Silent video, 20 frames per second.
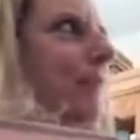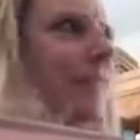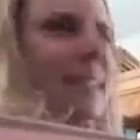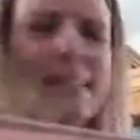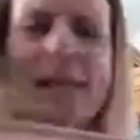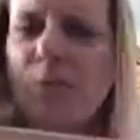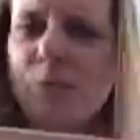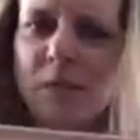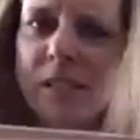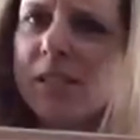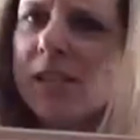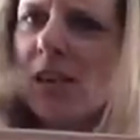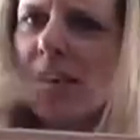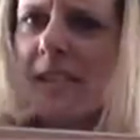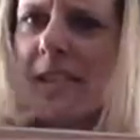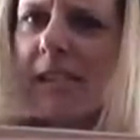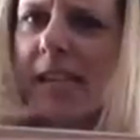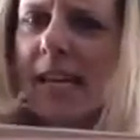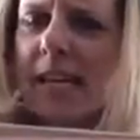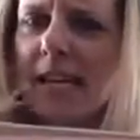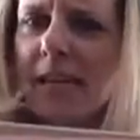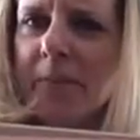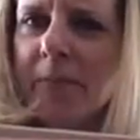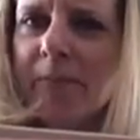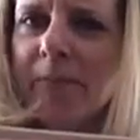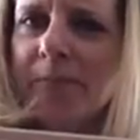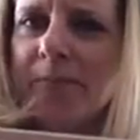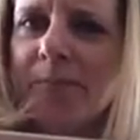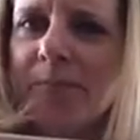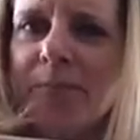Is that what dogs say?
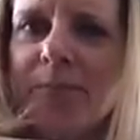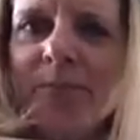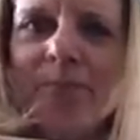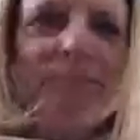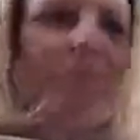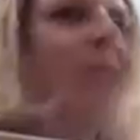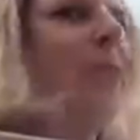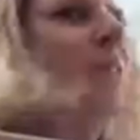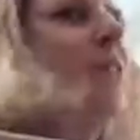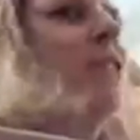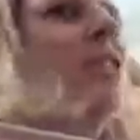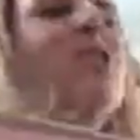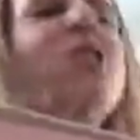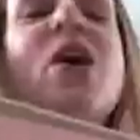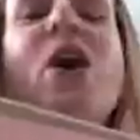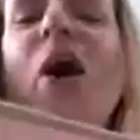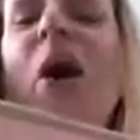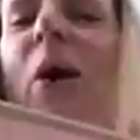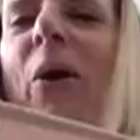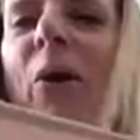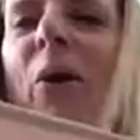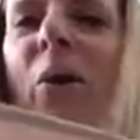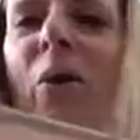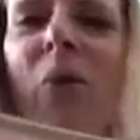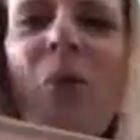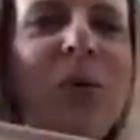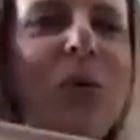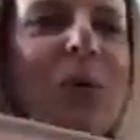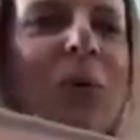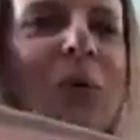
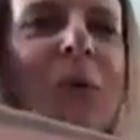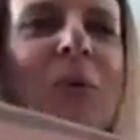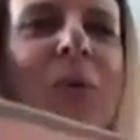No.